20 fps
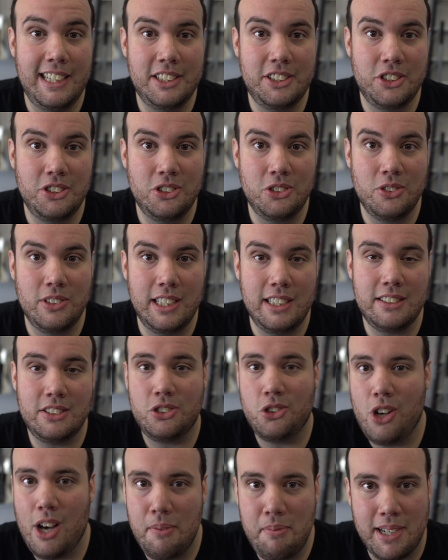issues with
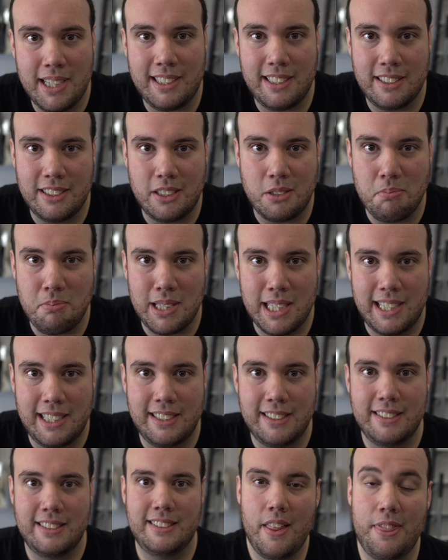this, so I'm not gonna complain.
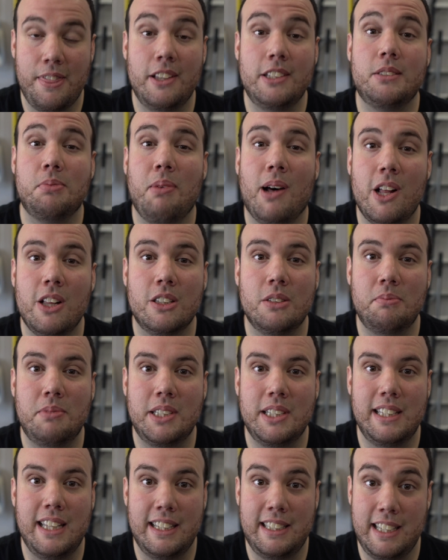This
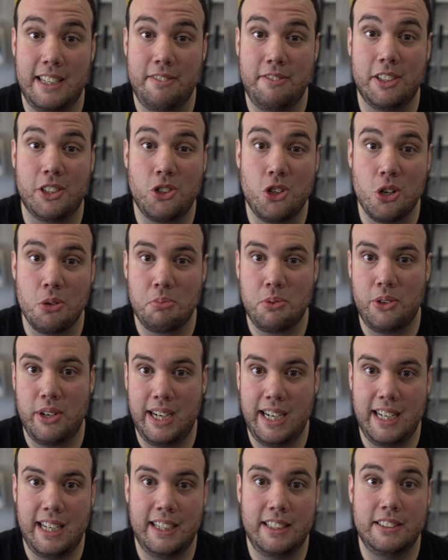polymer that they've
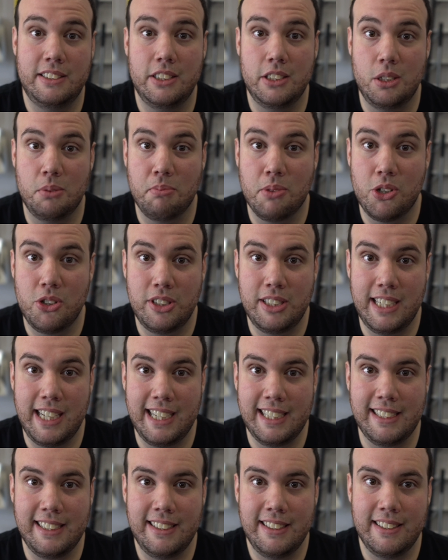incorporated into the mower
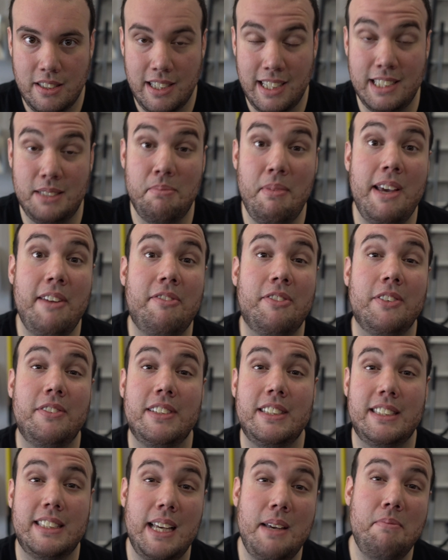deck is made from
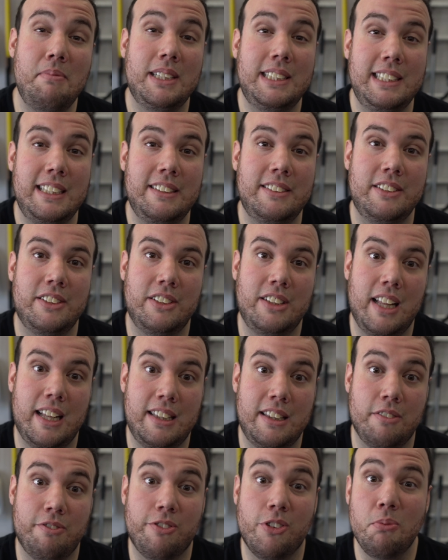the same material
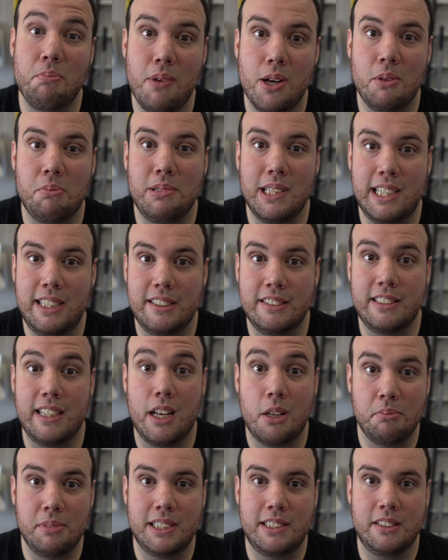that the football players'
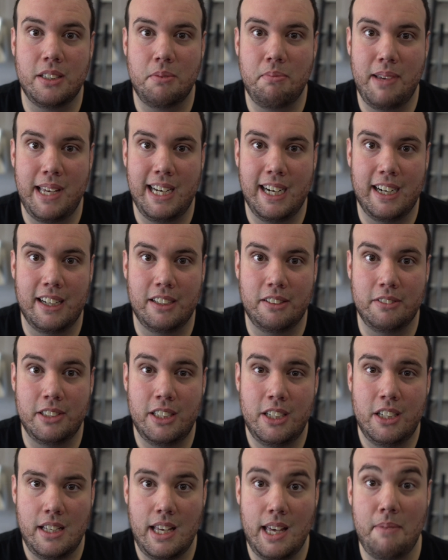helmets are made out of.
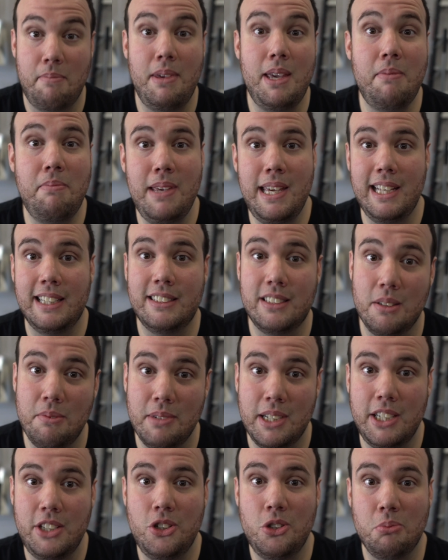And me being
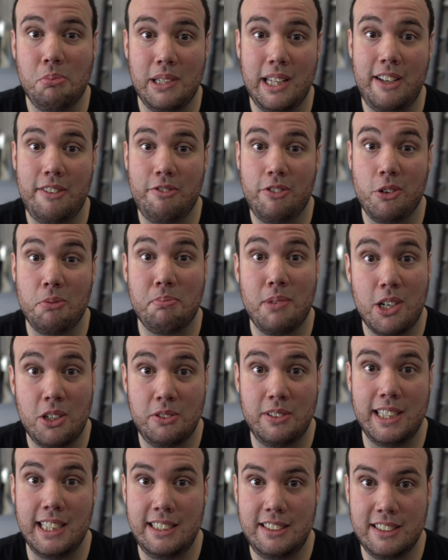somebody who played
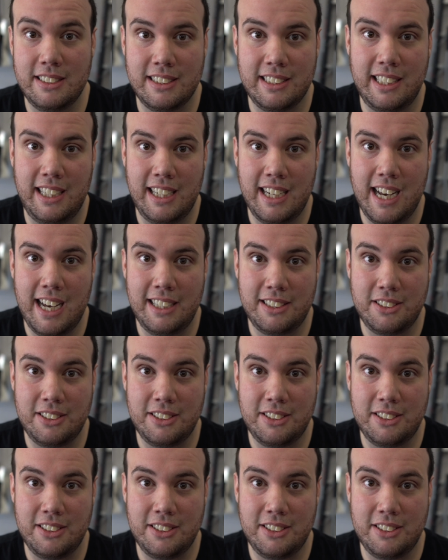football religiously in high